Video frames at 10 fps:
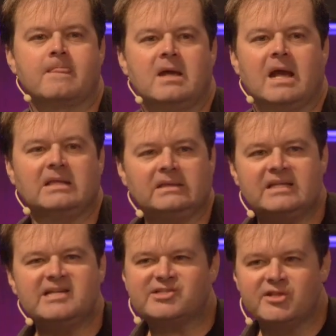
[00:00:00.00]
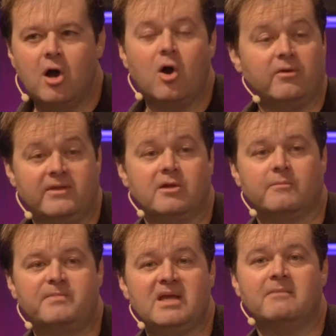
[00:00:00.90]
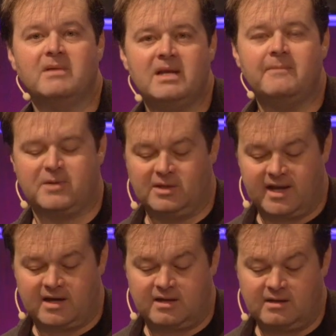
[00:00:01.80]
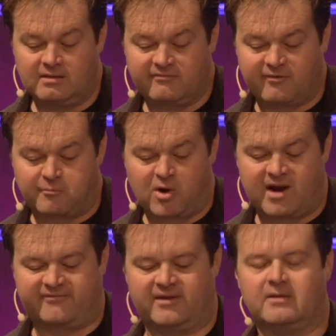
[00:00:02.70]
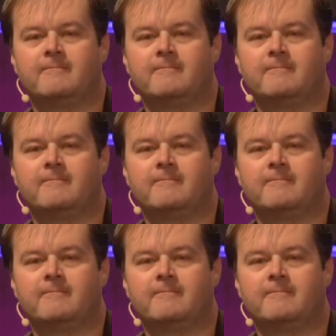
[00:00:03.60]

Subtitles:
And at least know that you're being manipulated for profit.